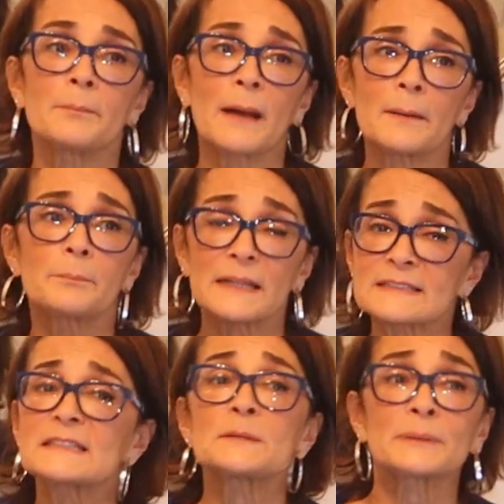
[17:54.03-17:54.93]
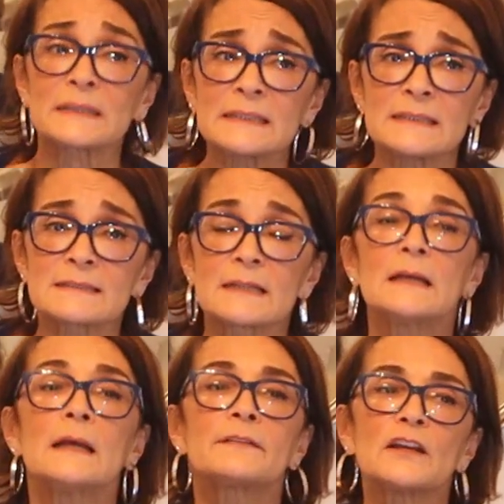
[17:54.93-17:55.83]
My blessing, please.
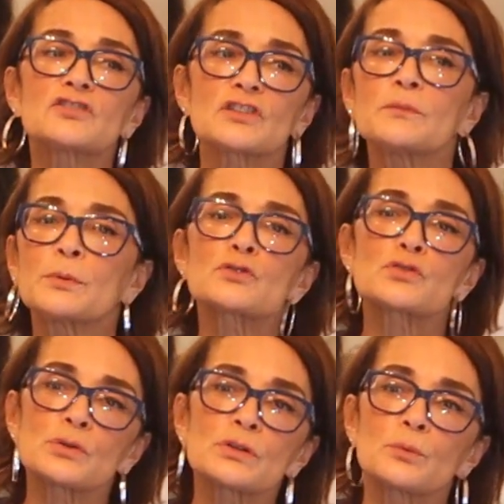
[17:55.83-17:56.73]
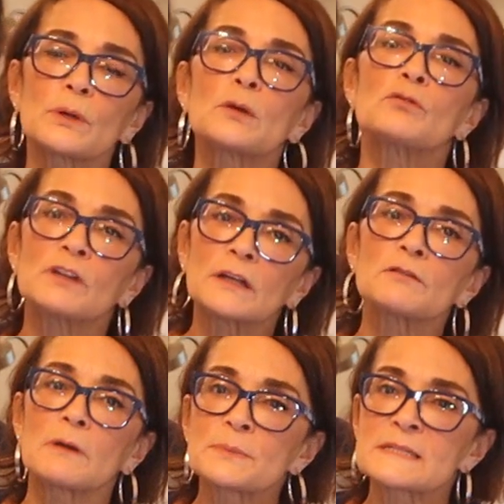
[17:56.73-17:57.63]
They should have been true to what it really
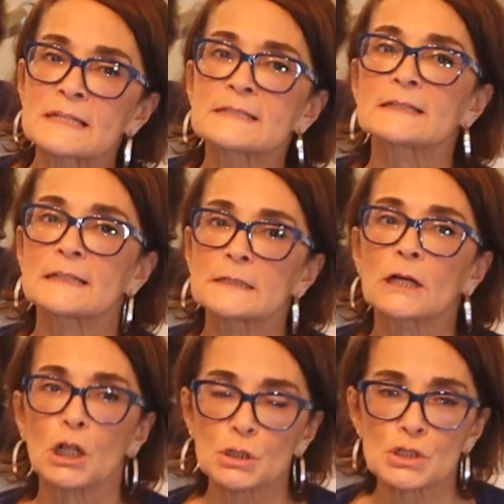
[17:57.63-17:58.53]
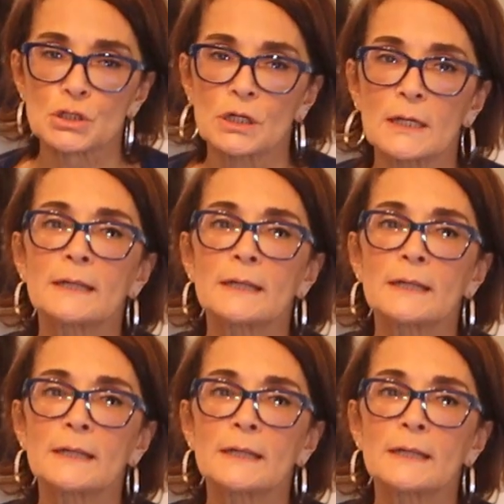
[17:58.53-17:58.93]
represented in the culture.